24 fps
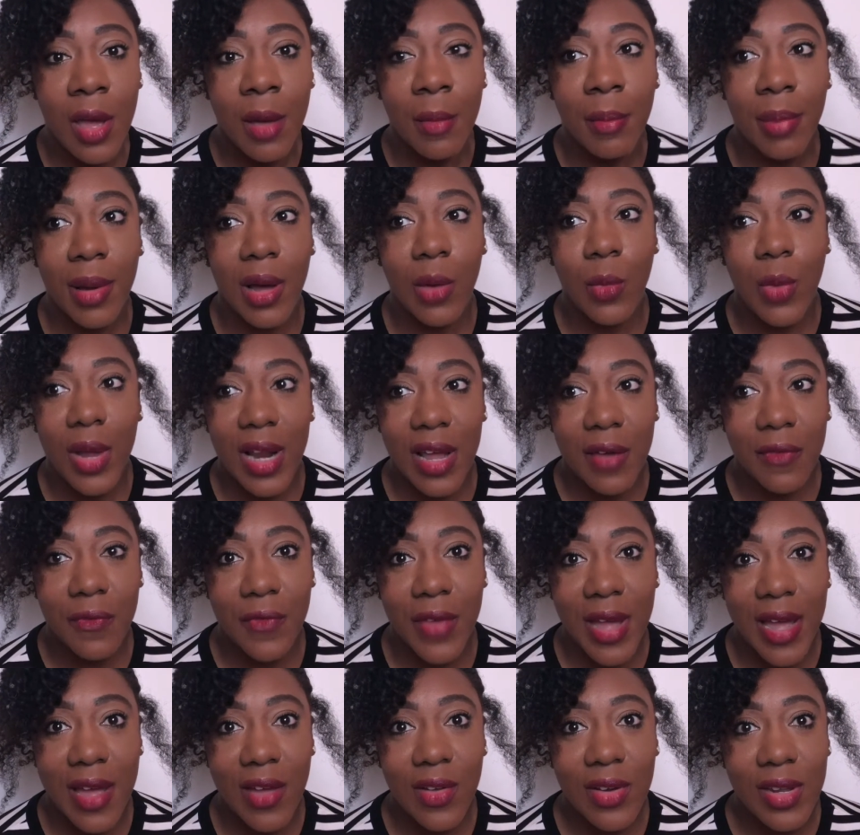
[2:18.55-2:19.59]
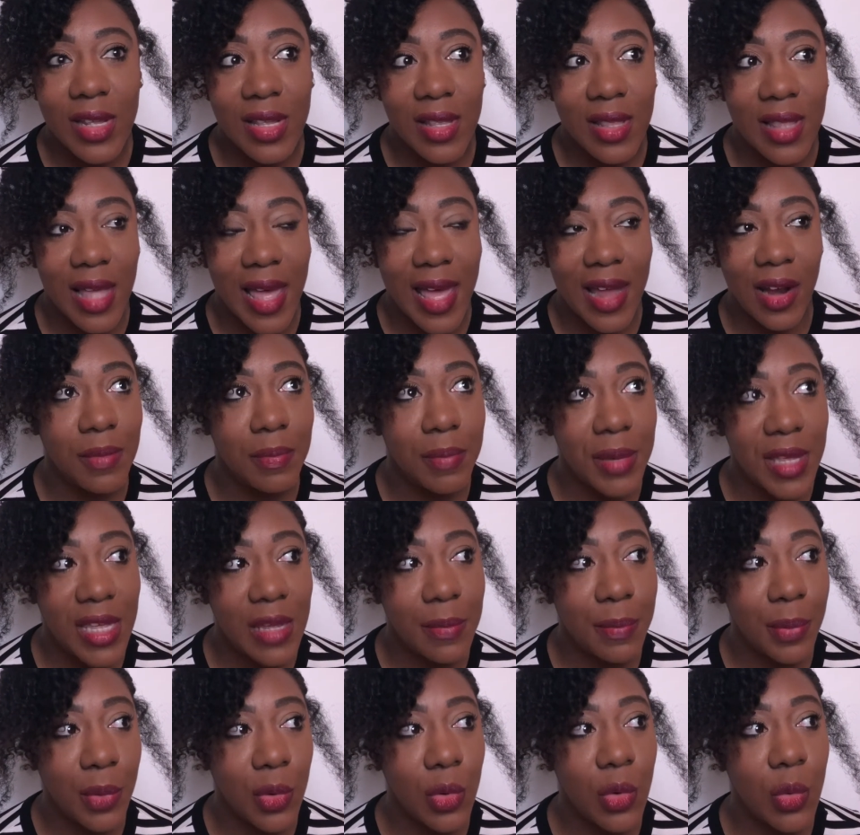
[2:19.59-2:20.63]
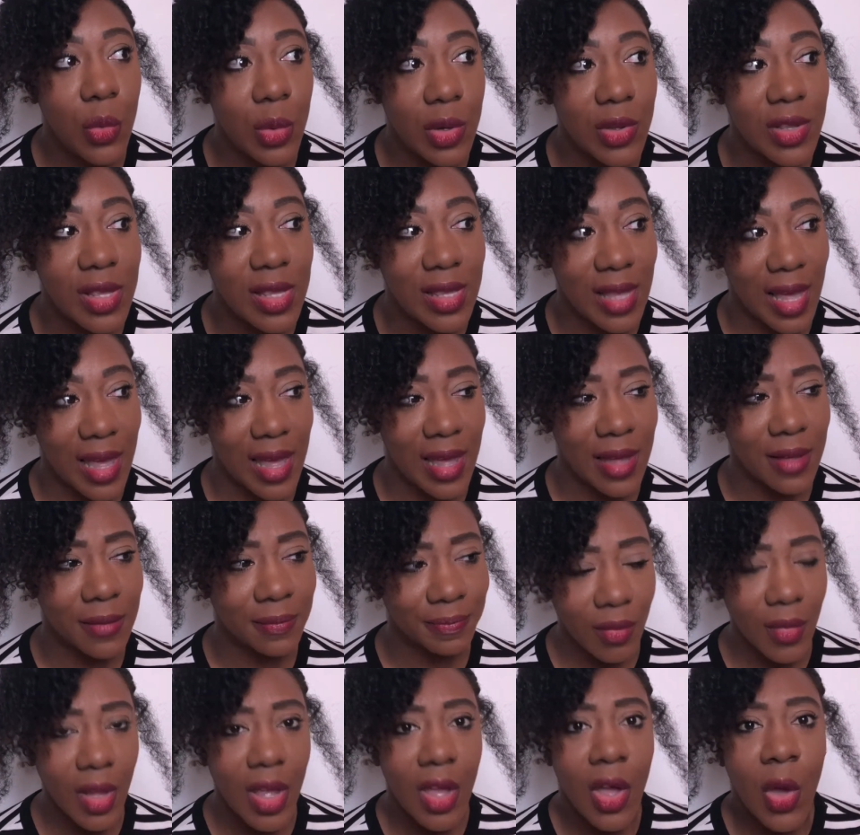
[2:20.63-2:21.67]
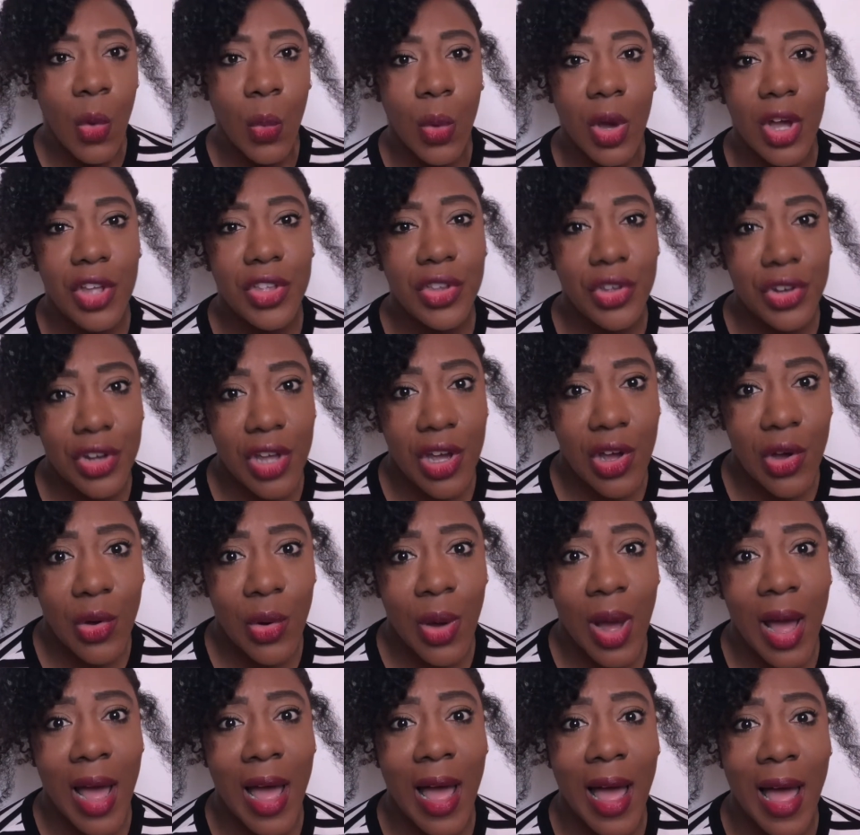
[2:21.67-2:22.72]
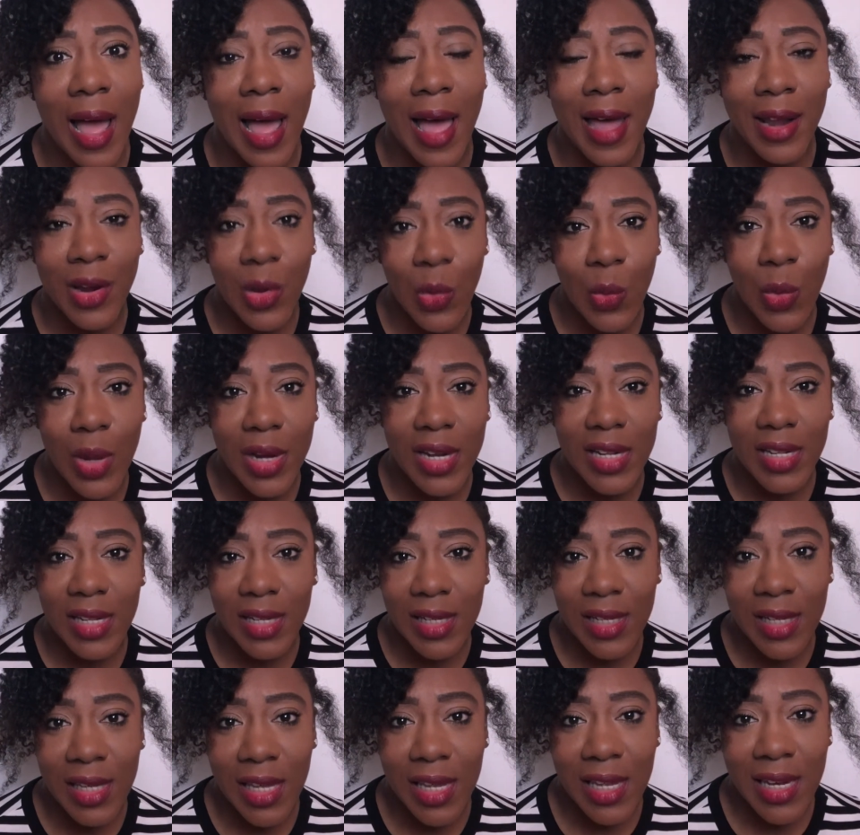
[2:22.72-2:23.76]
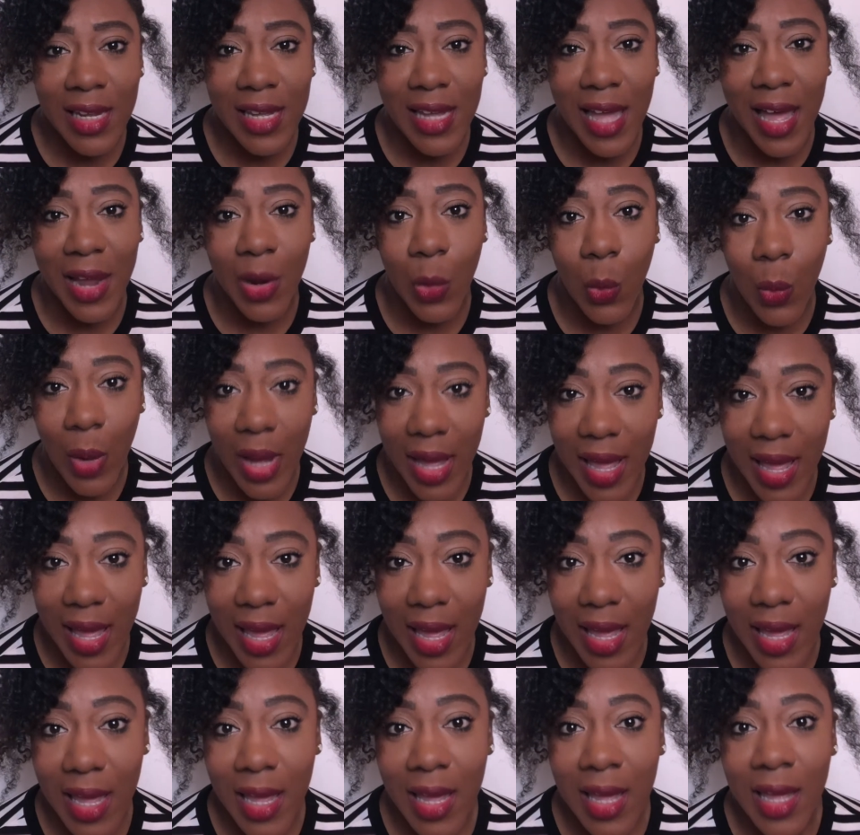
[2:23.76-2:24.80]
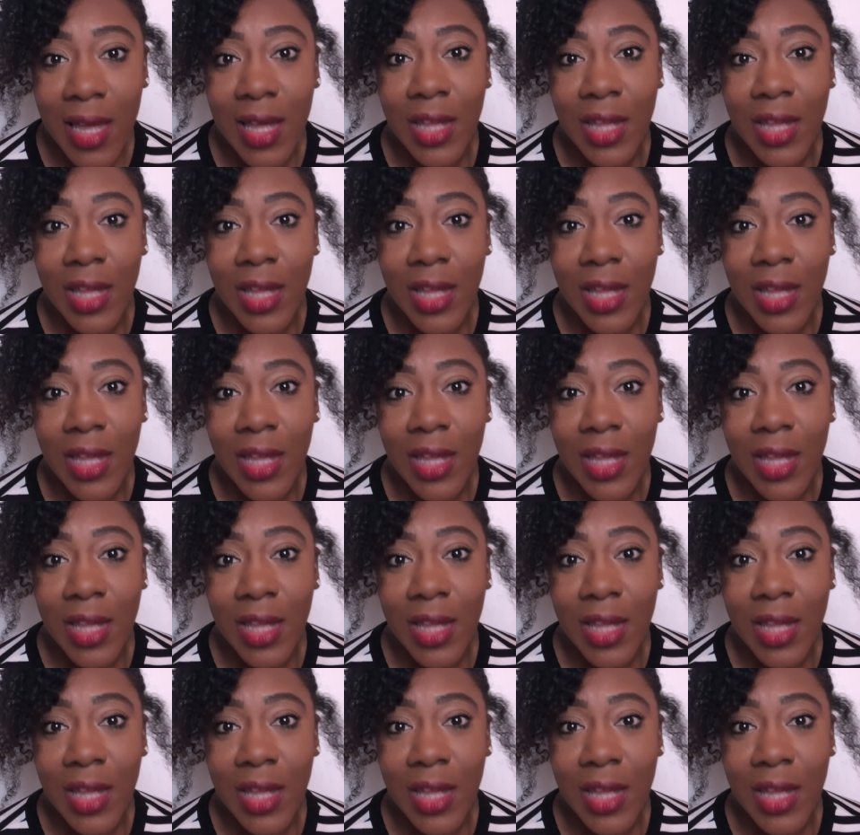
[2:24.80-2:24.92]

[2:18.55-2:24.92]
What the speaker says: But what I found is that people will say, well, I don't want it to look any kind of way.